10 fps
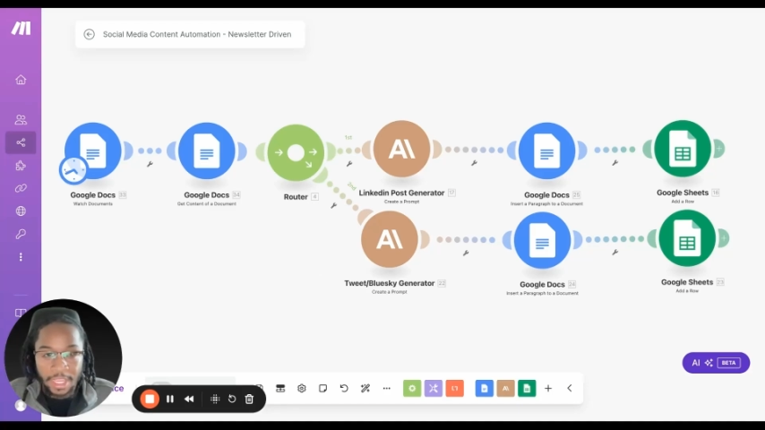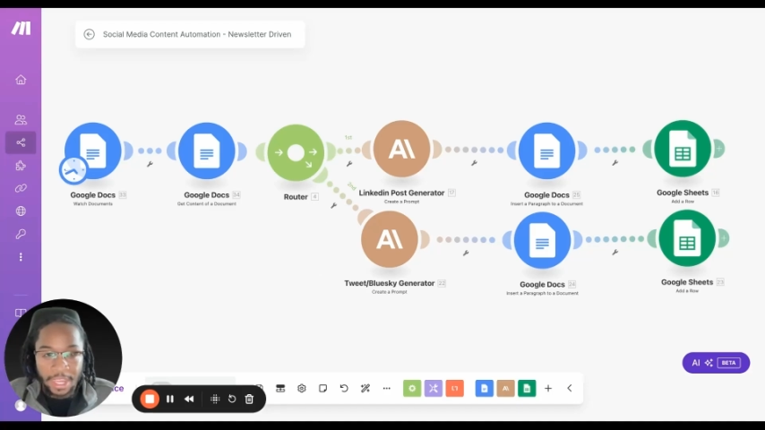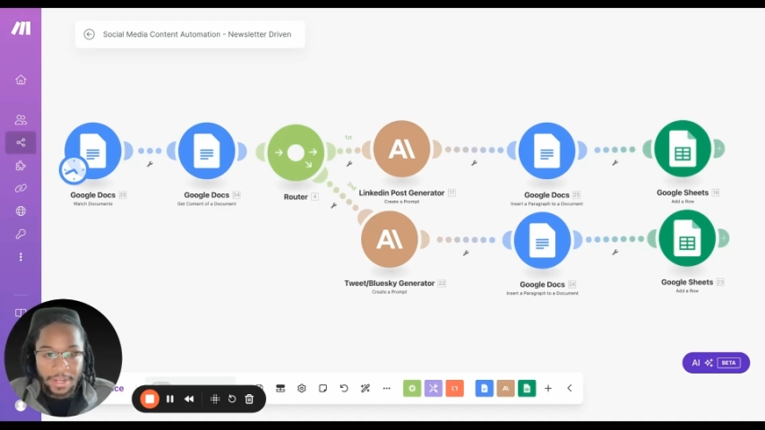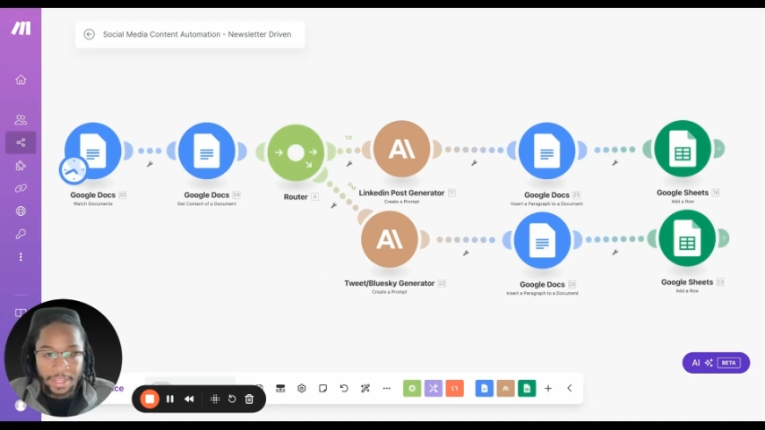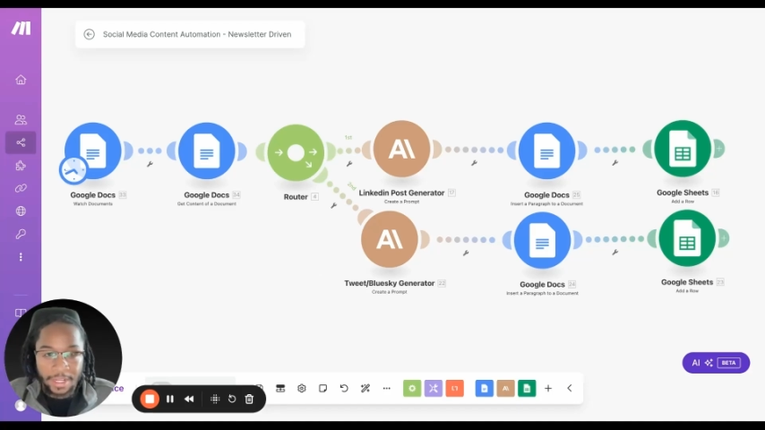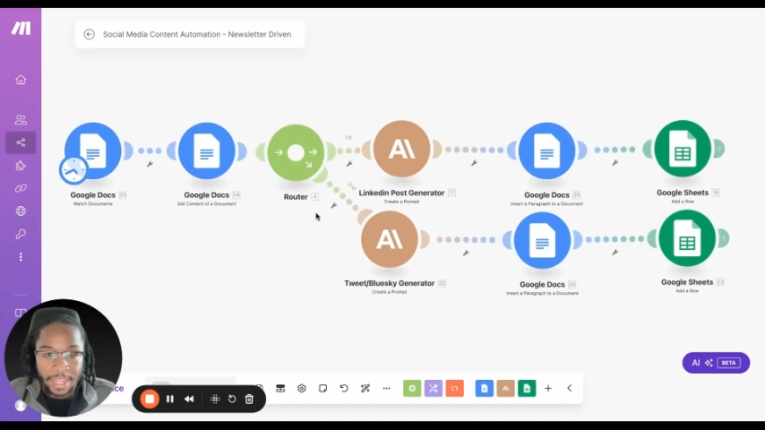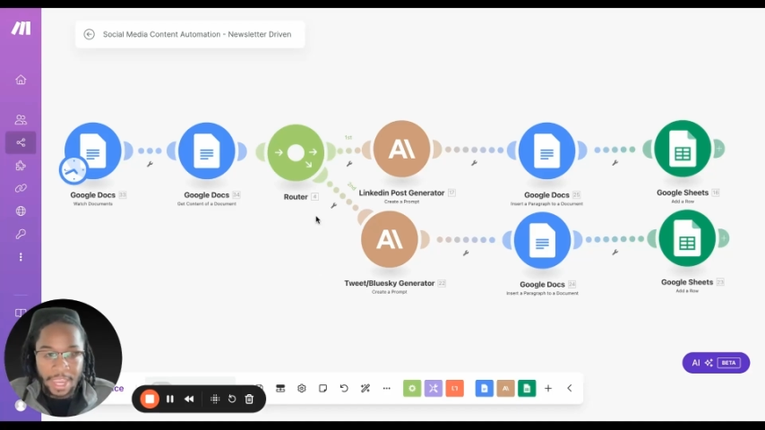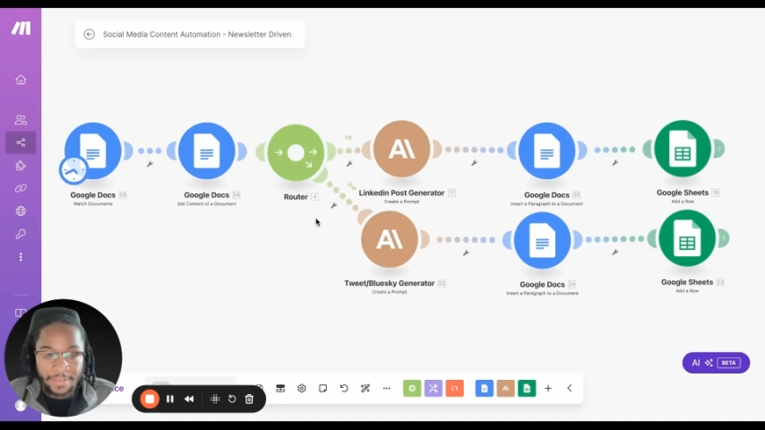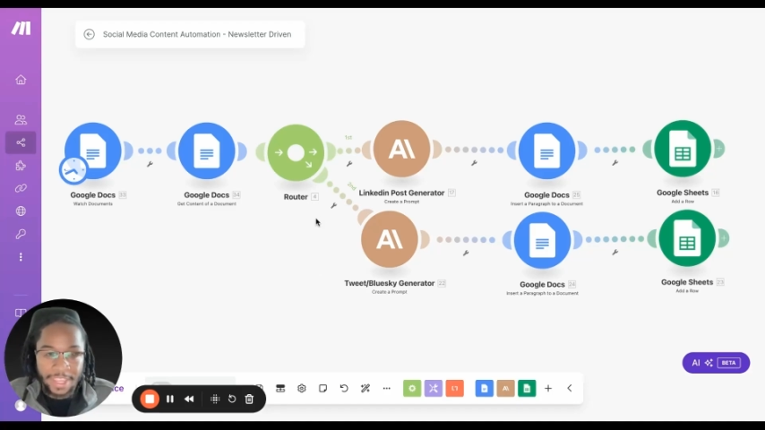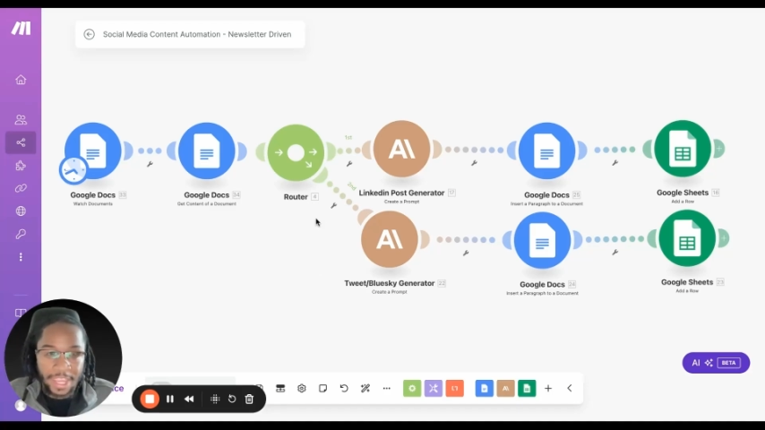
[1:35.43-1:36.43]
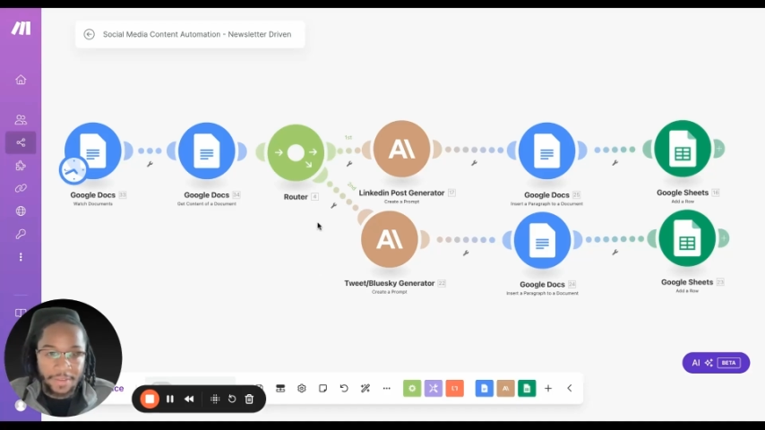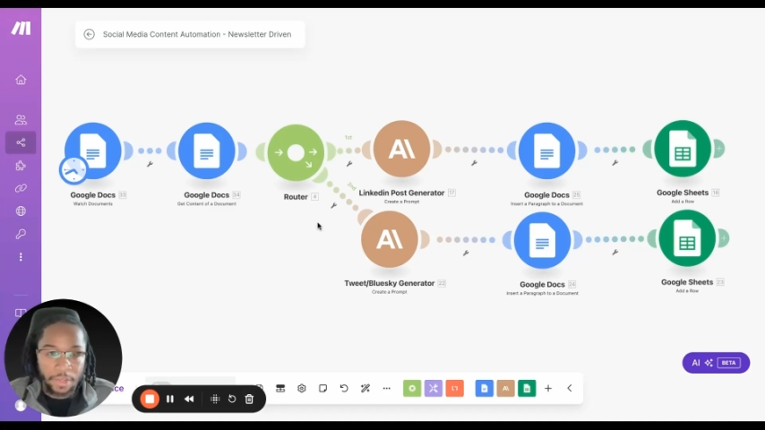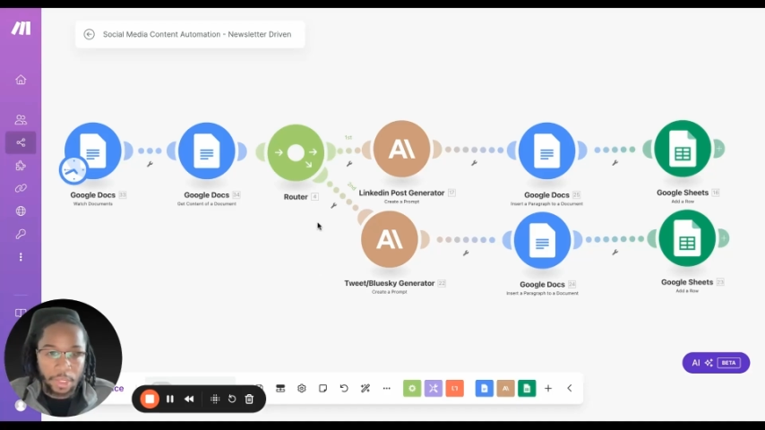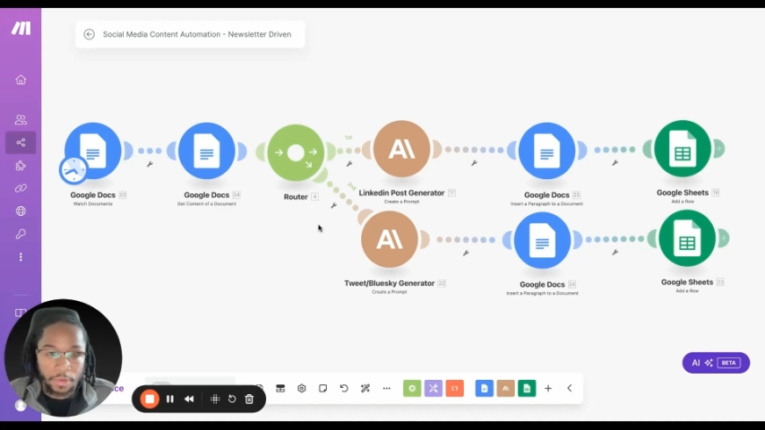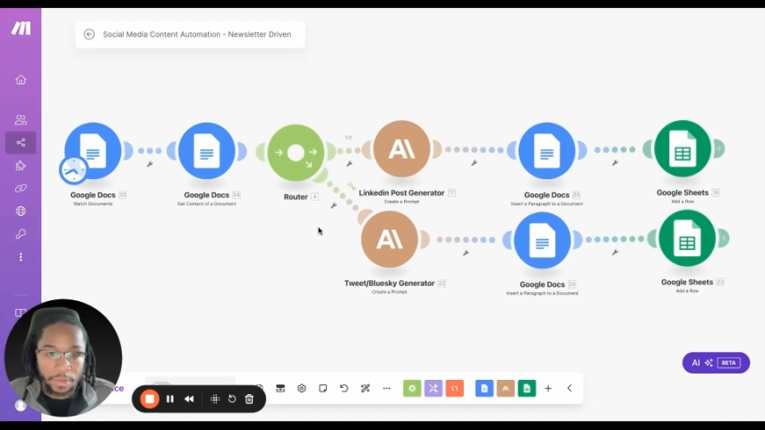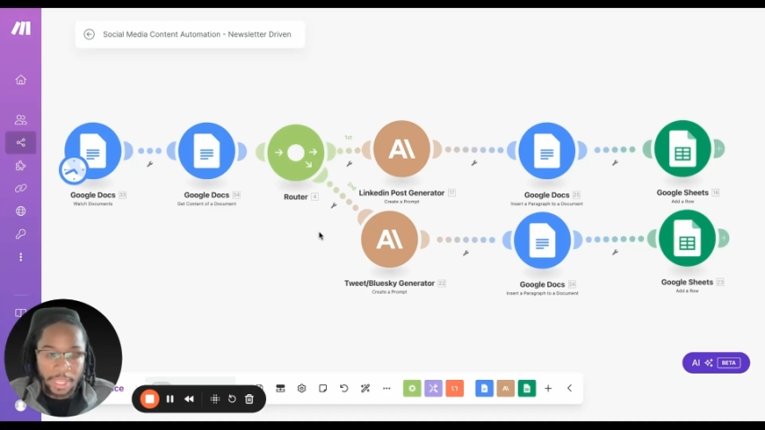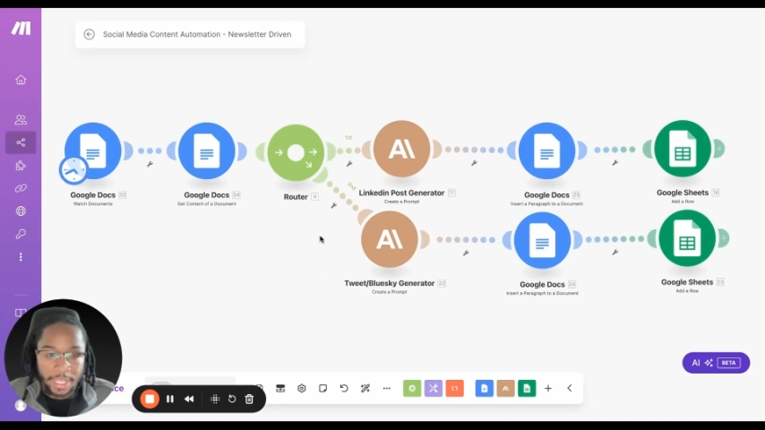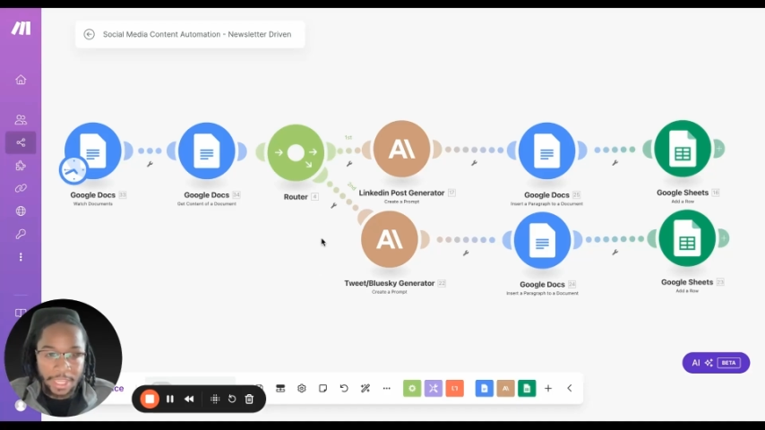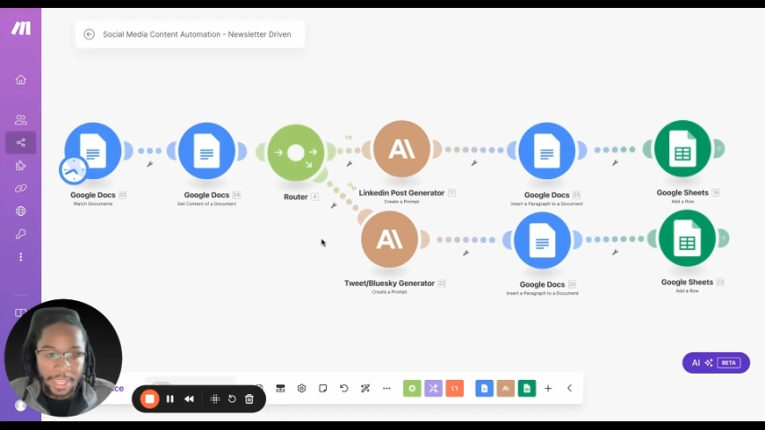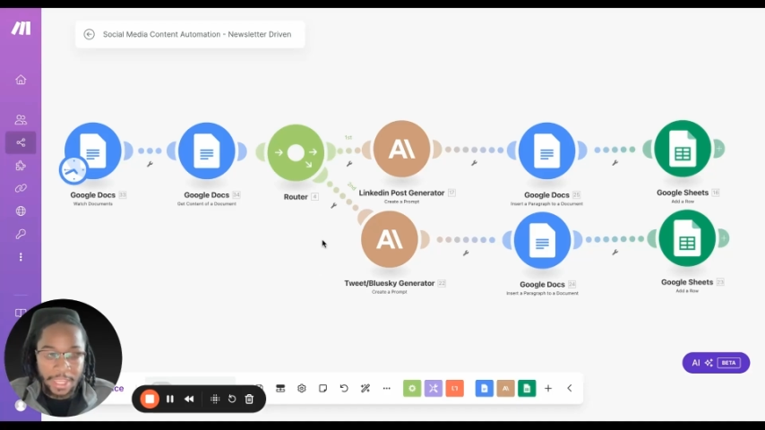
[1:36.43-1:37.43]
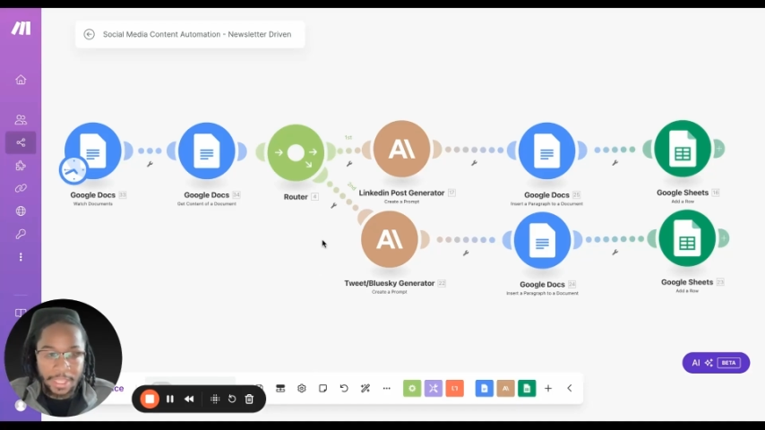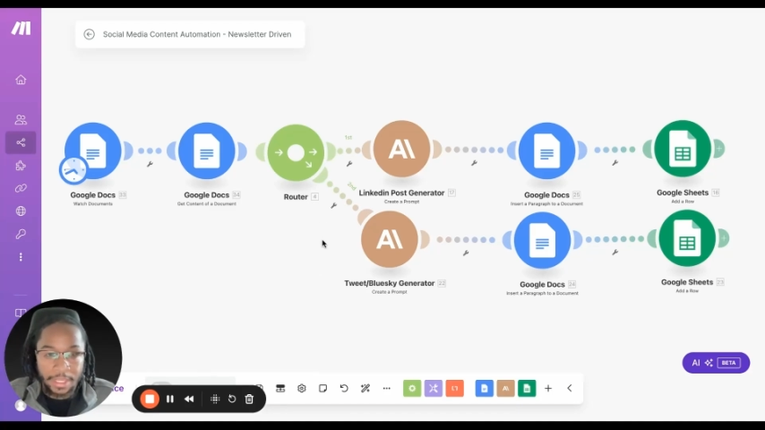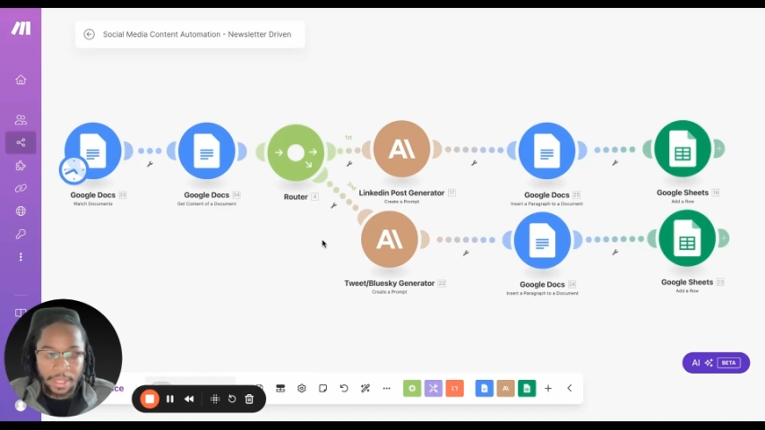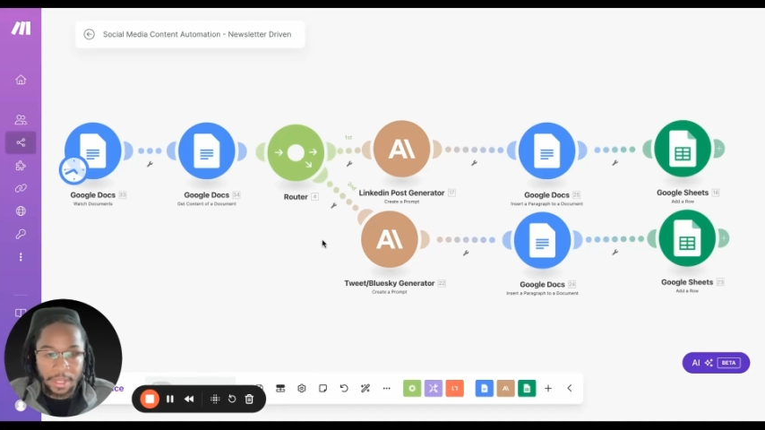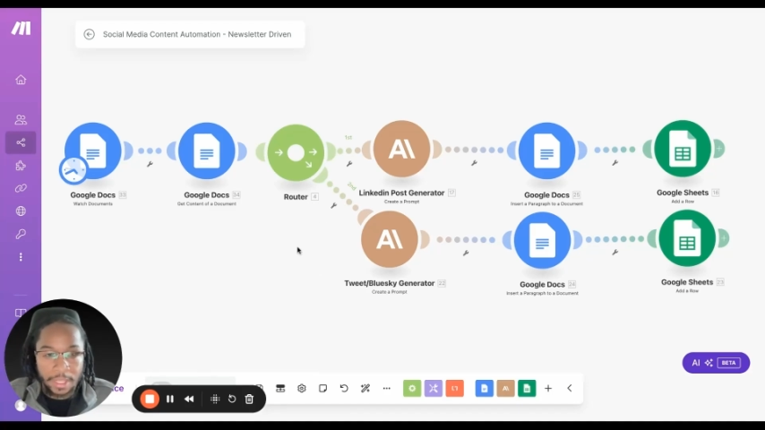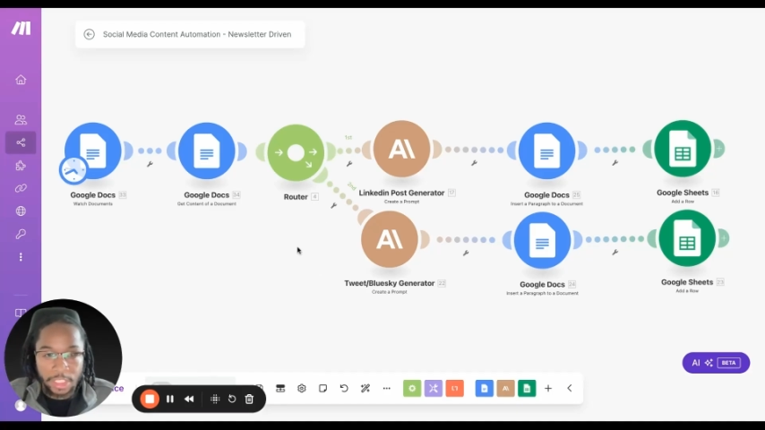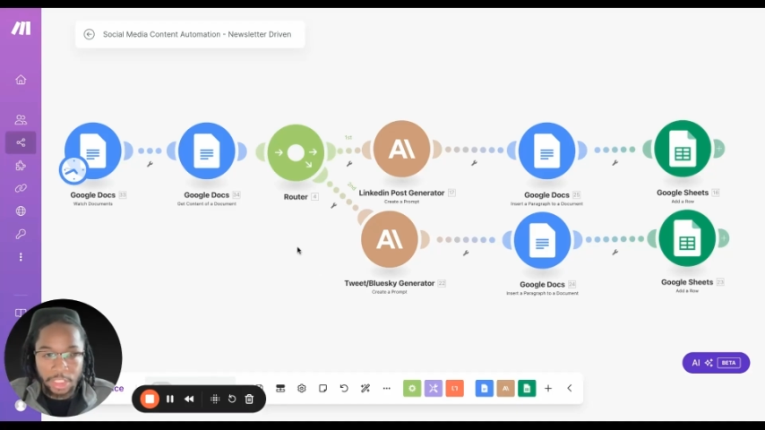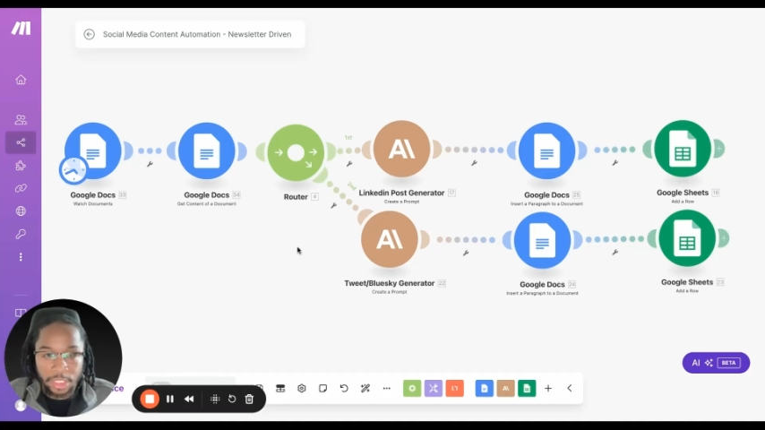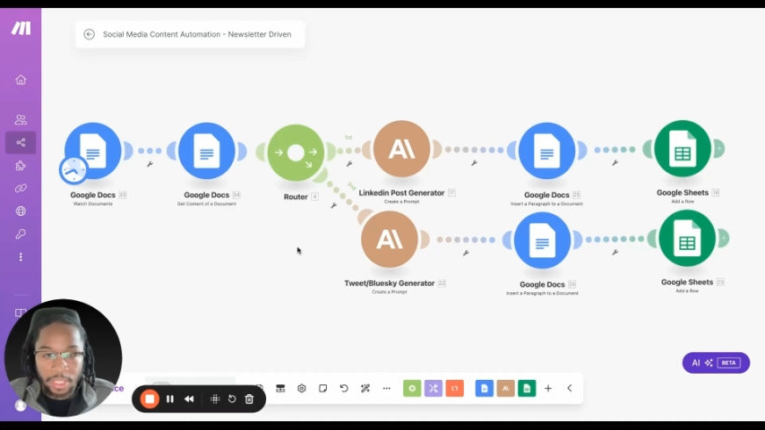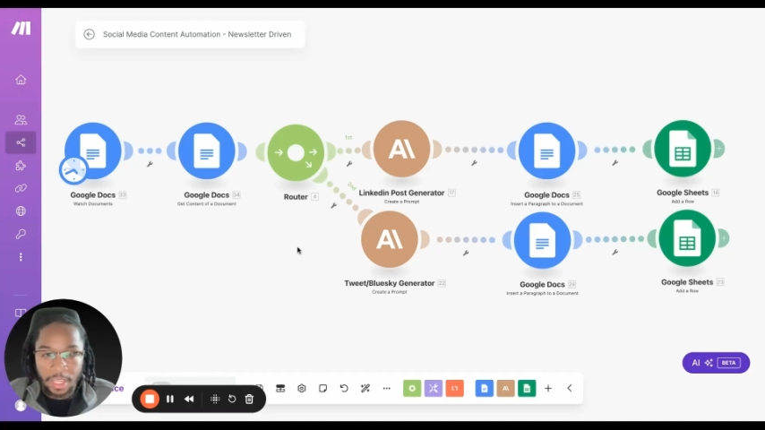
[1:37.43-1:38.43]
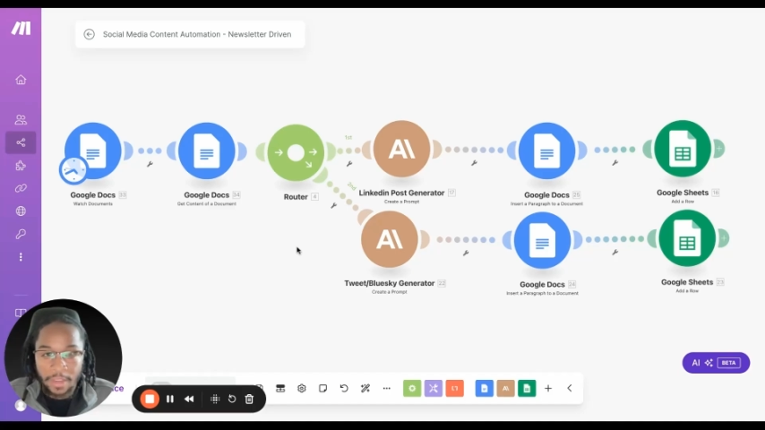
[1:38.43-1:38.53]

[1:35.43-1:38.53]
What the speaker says: and then have Canva create a image